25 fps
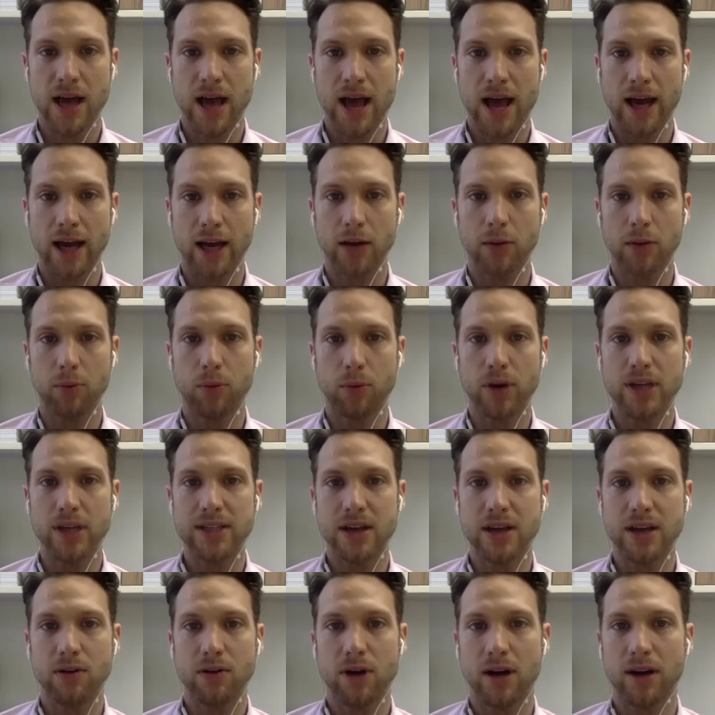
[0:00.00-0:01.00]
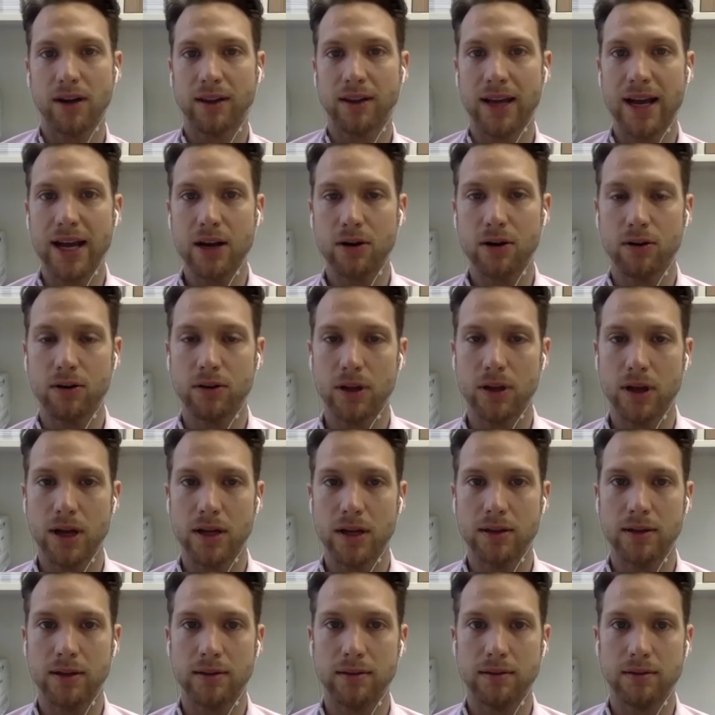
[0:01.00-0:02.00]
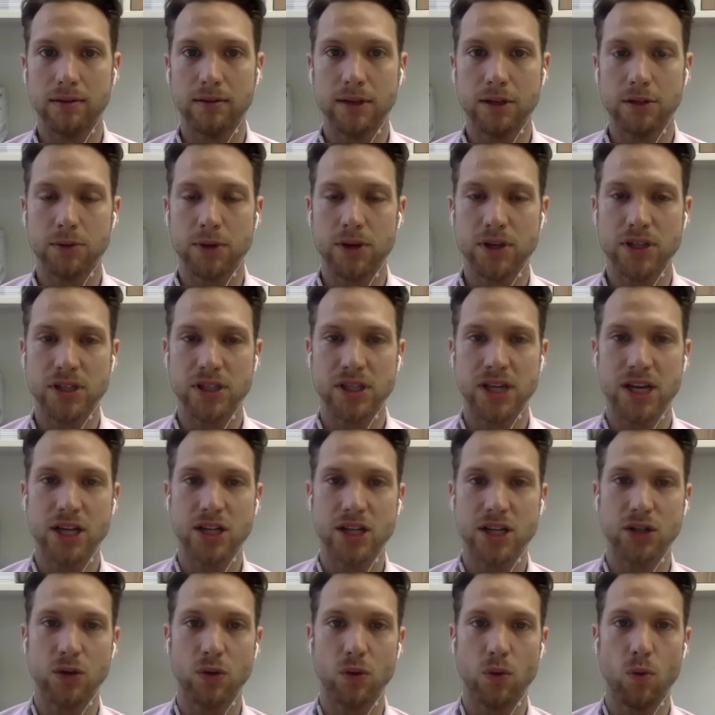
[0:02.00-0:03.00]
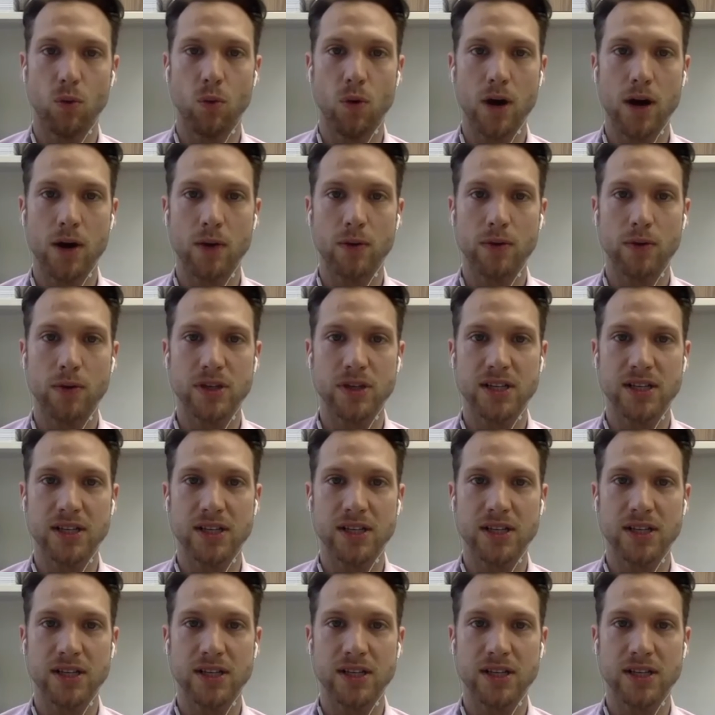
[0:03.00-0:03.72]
And I'm going to break down kind of later in this presentation where we're seeing the